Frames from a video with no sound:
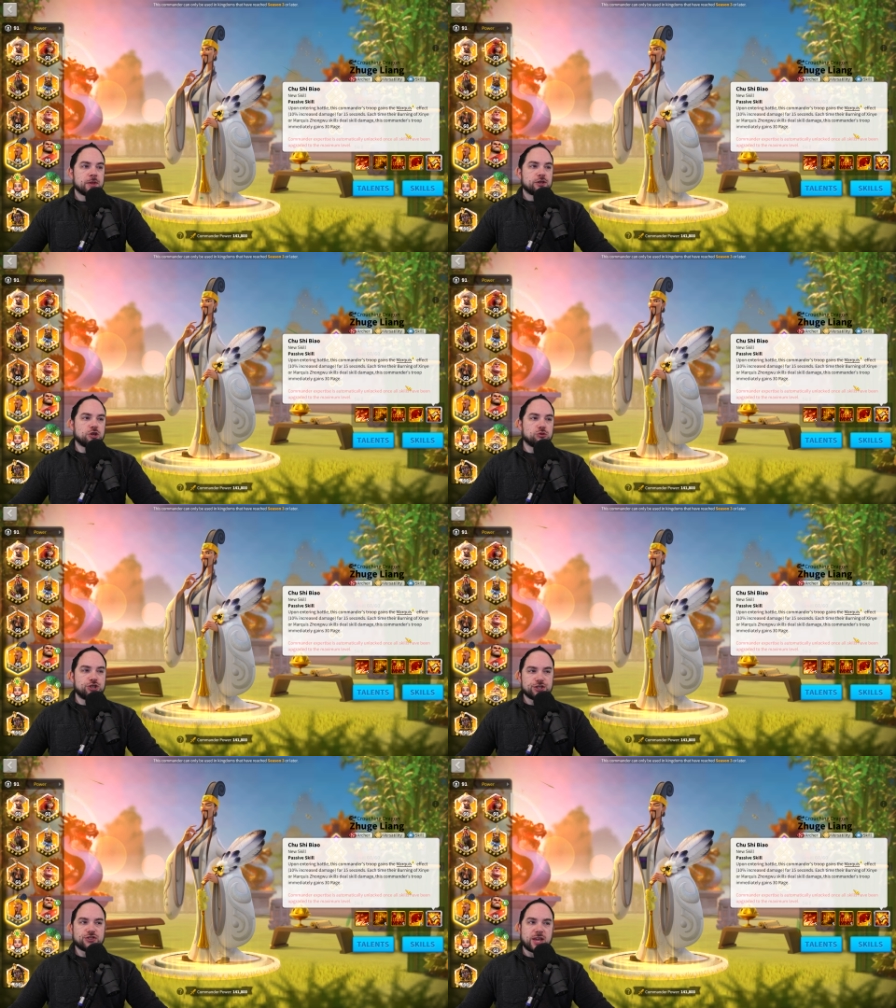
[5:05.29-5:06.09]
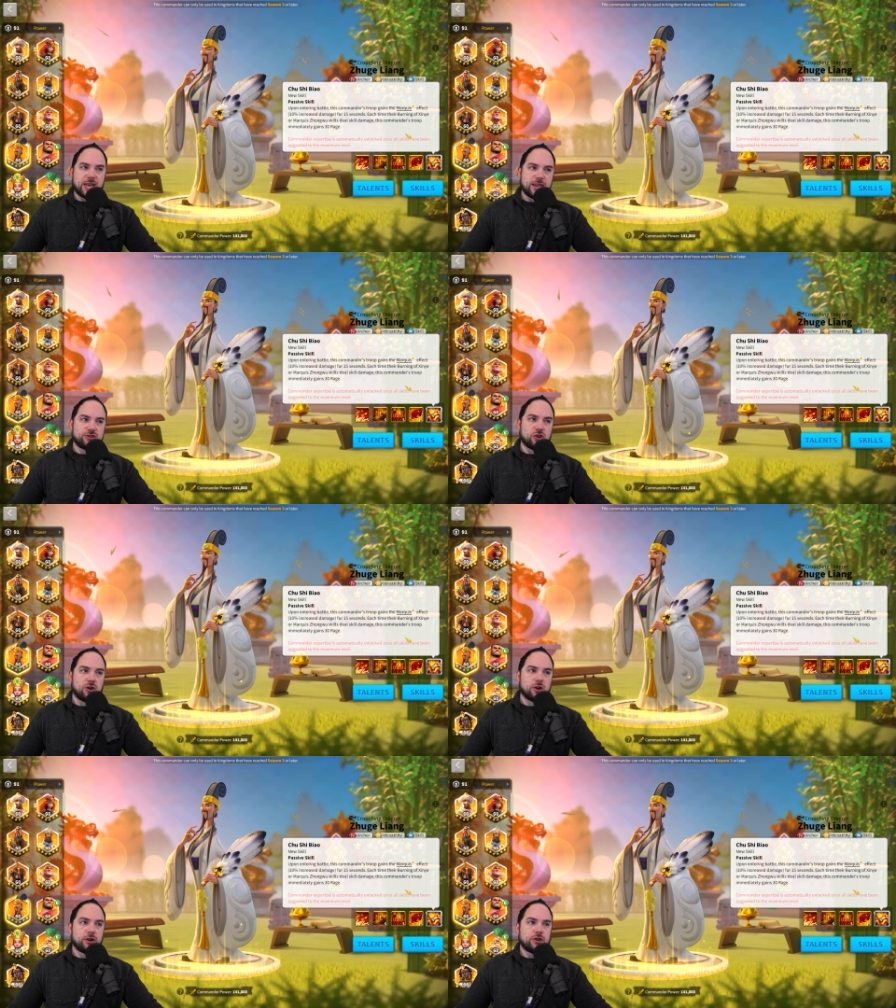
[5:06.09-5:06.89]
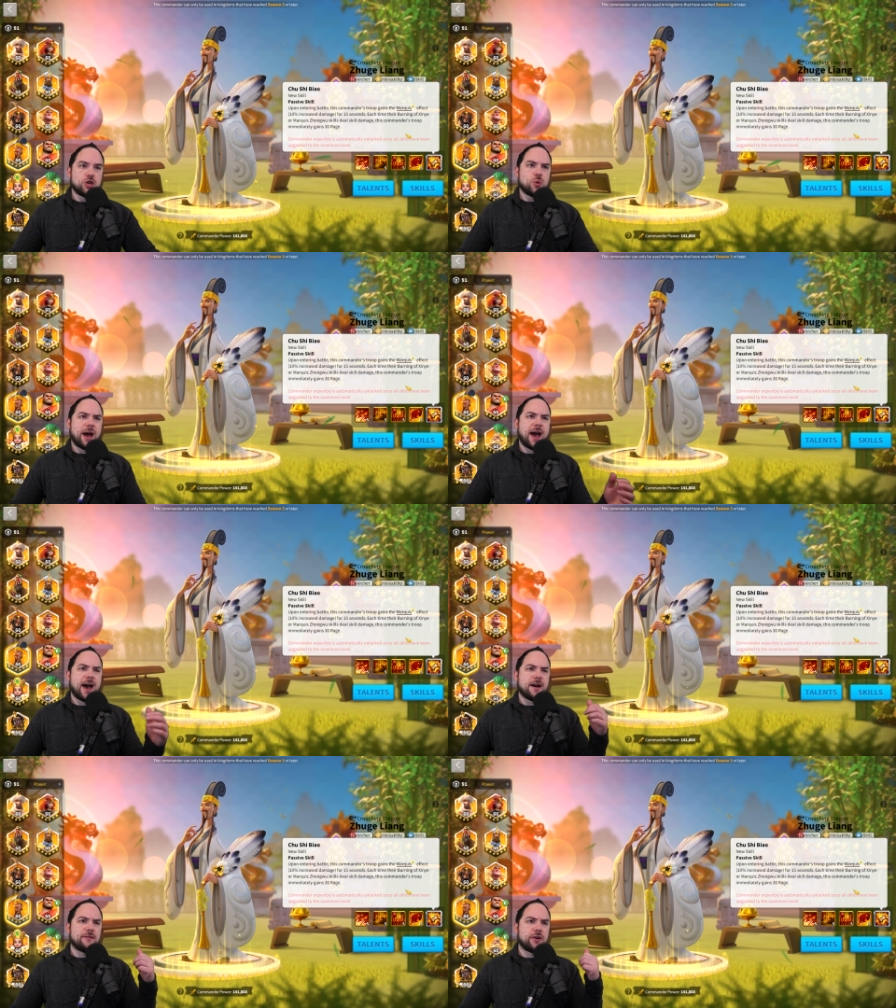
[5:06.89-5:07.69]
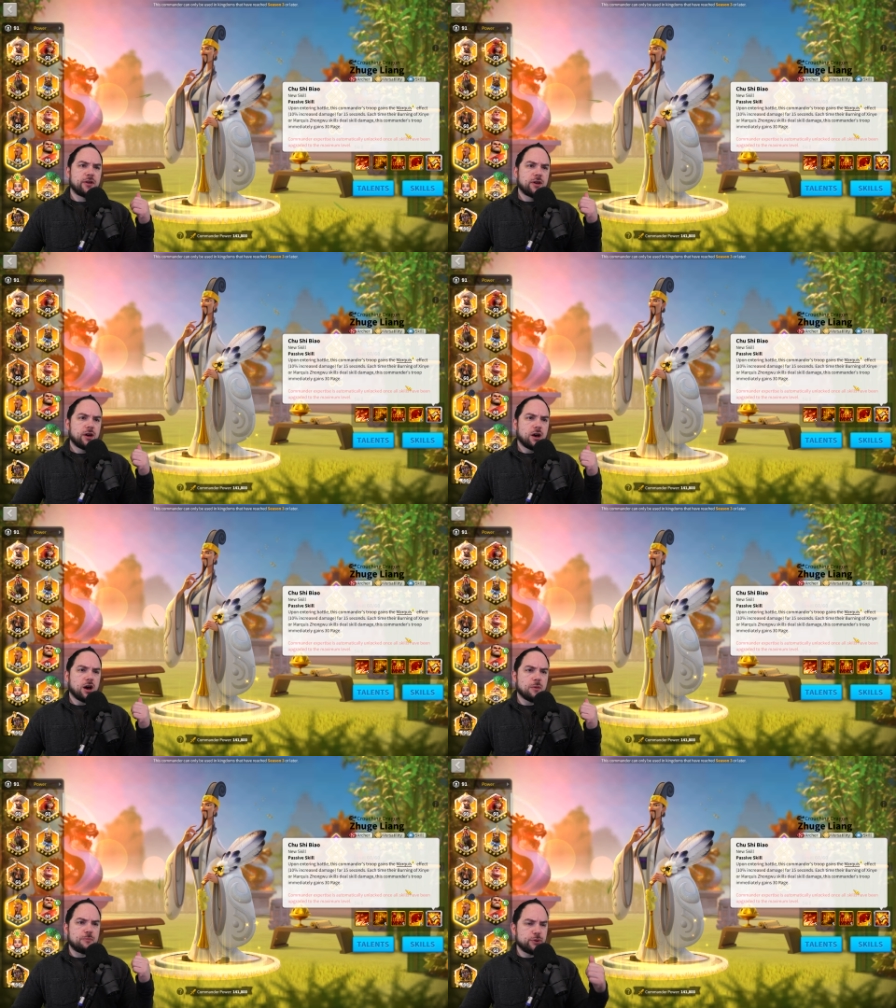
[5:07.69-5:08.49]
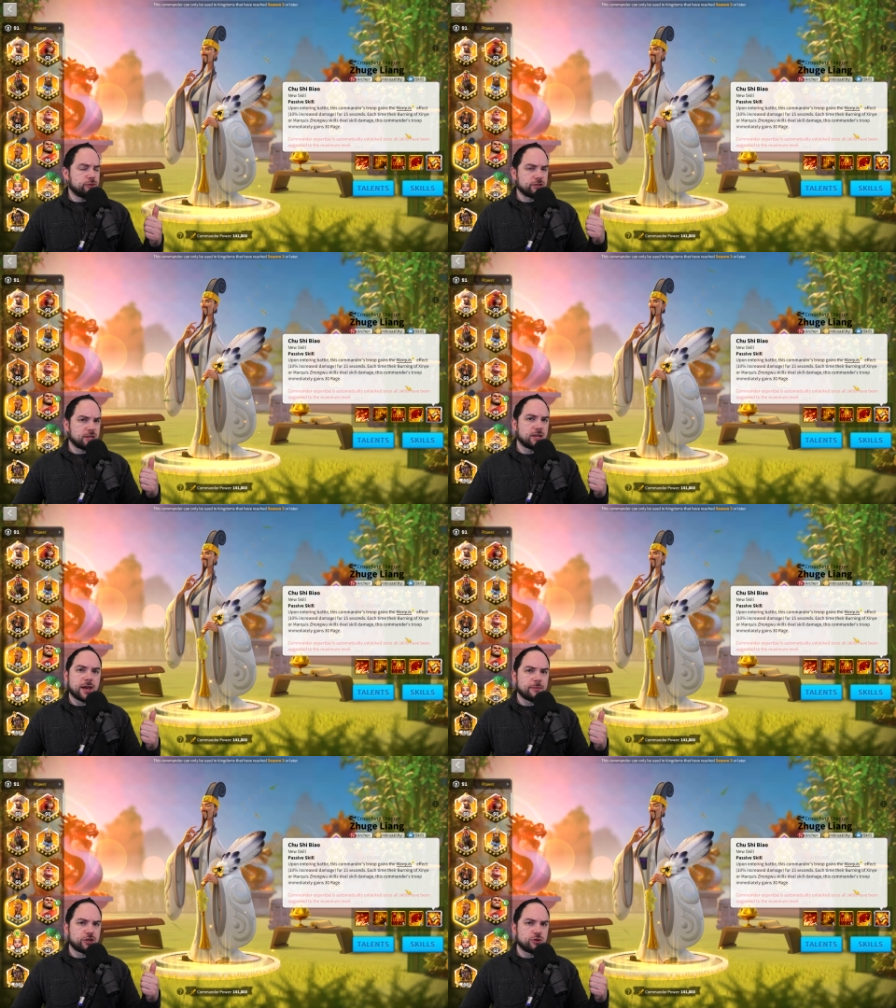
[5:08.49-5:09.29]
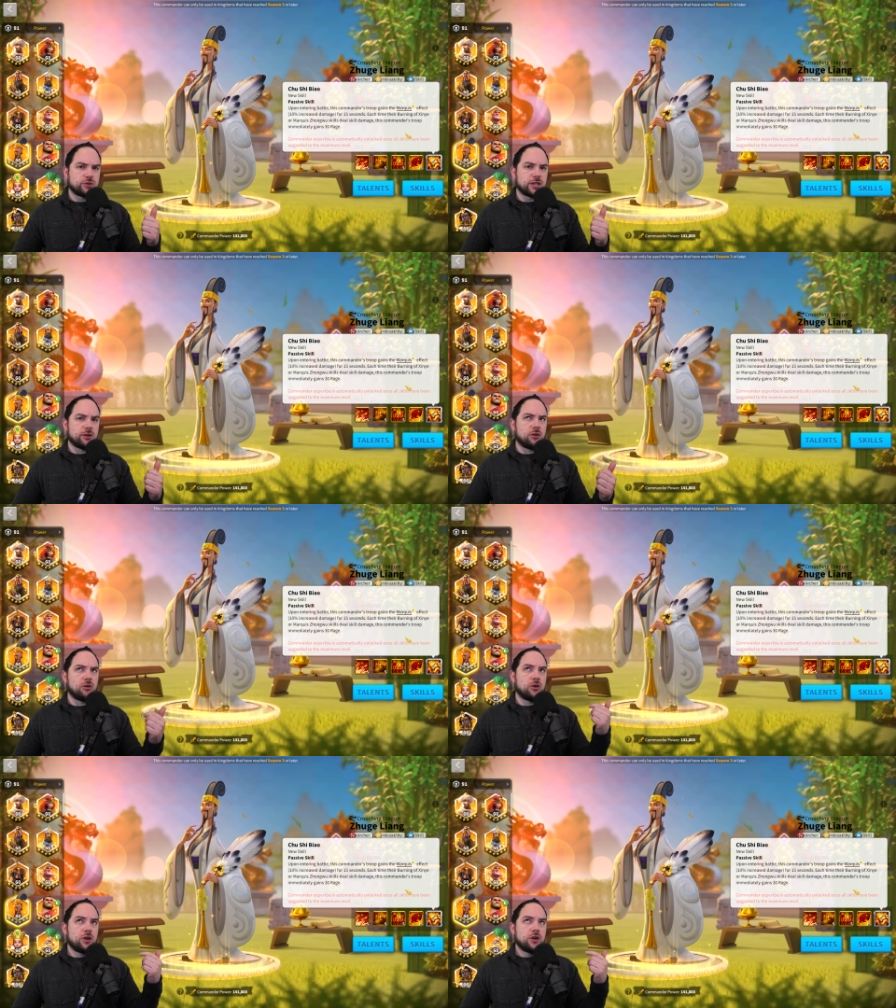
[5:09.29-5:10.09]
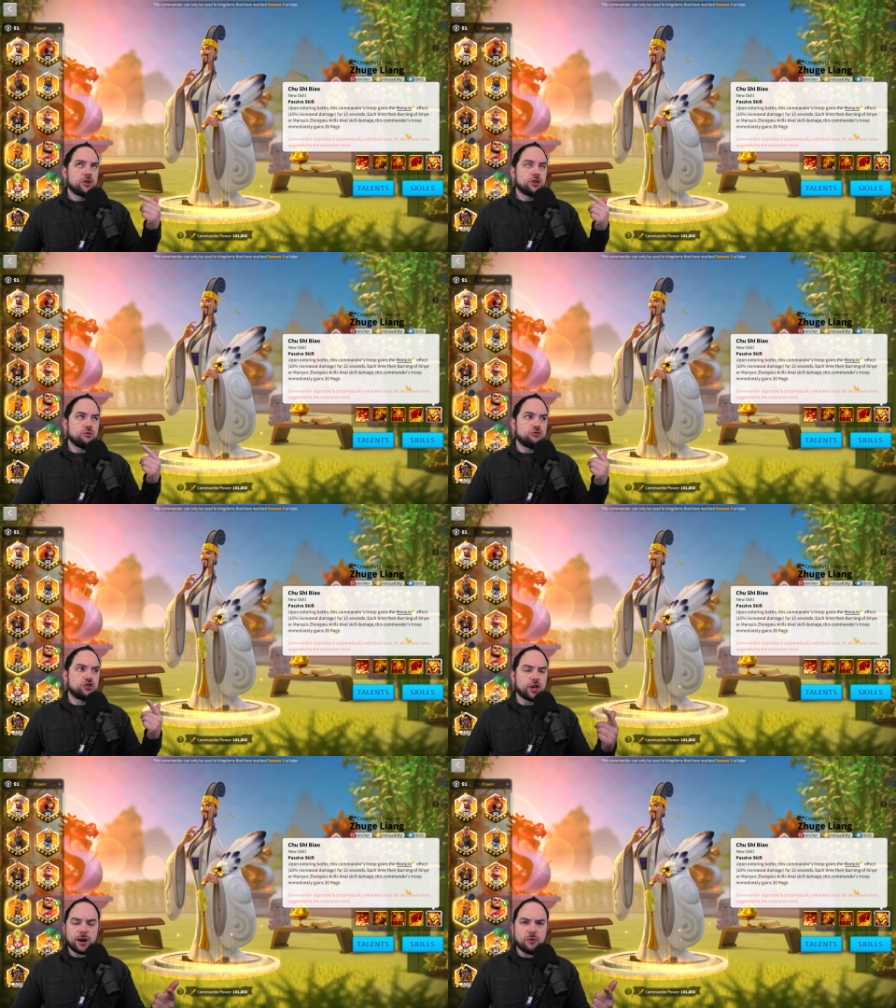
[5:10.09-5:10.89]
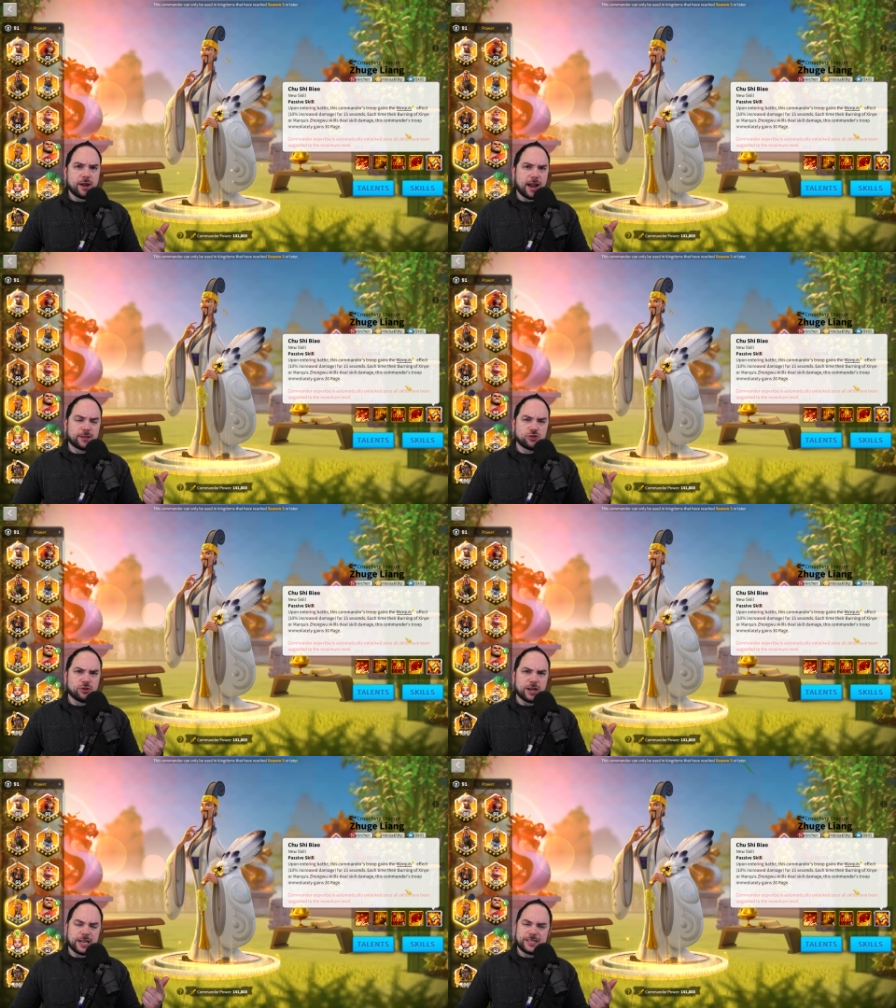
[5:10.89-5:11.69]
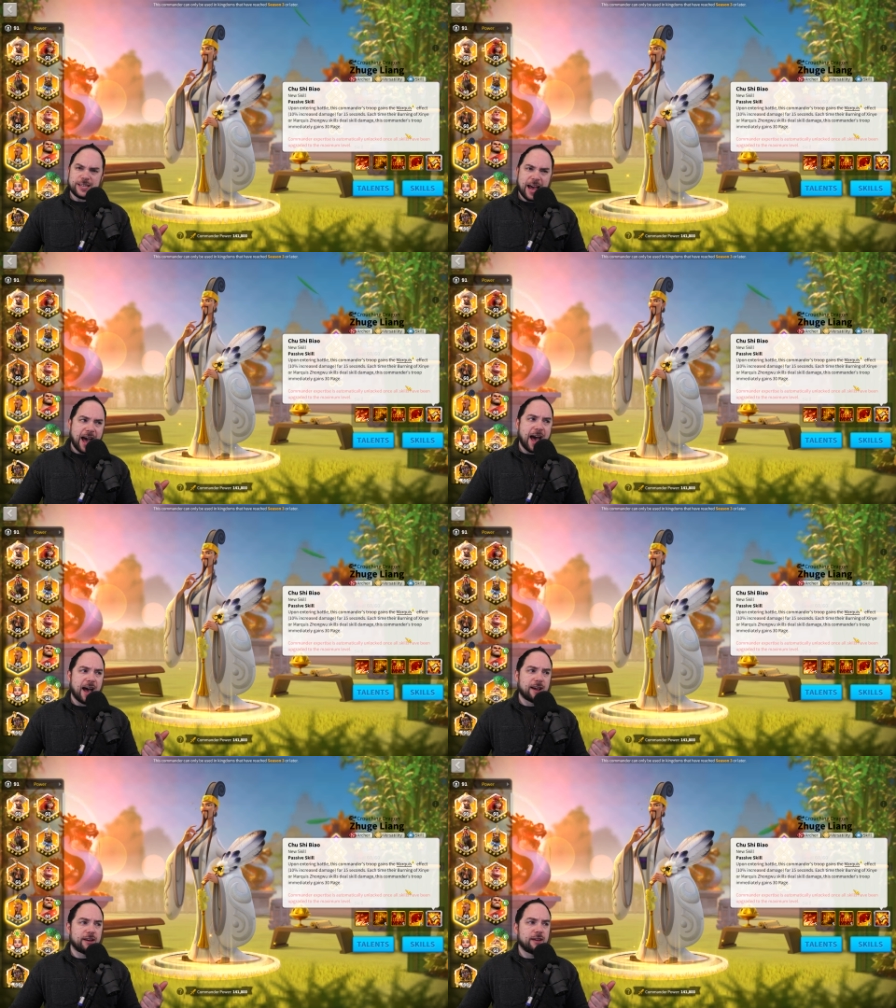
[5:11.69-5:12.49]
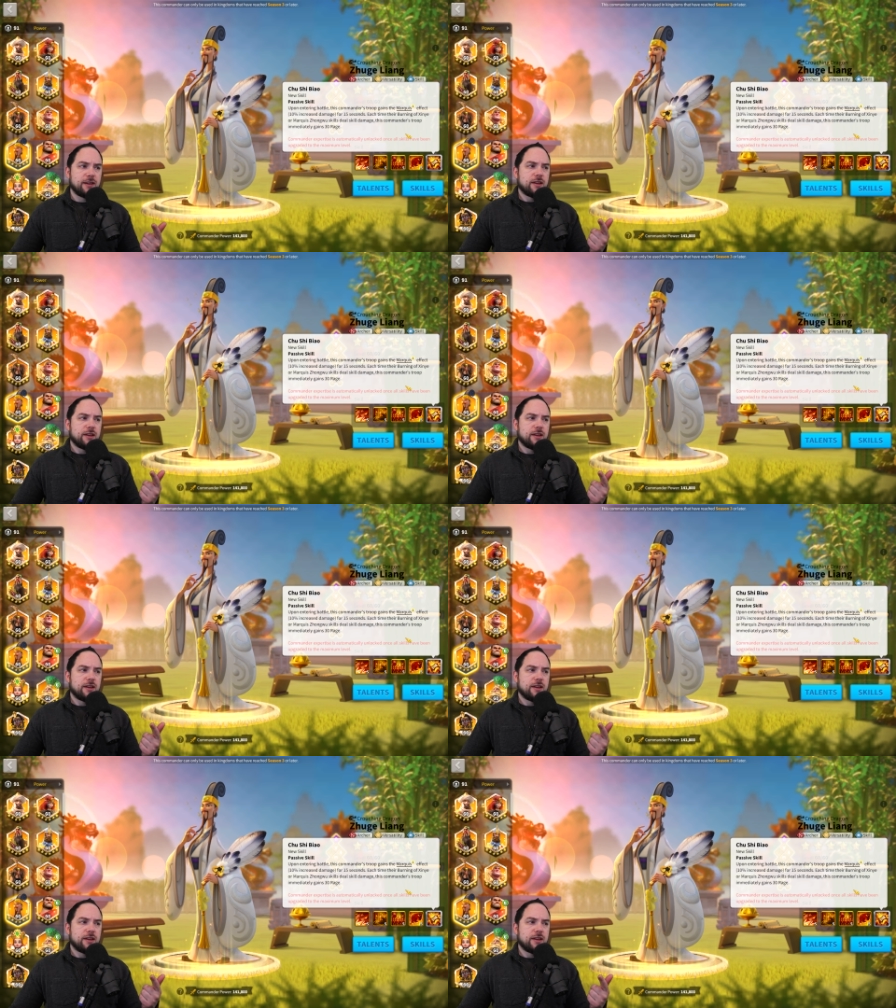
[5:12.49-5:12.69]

So just like Esong, you have a boost to the damage you deal, you generate extra attack,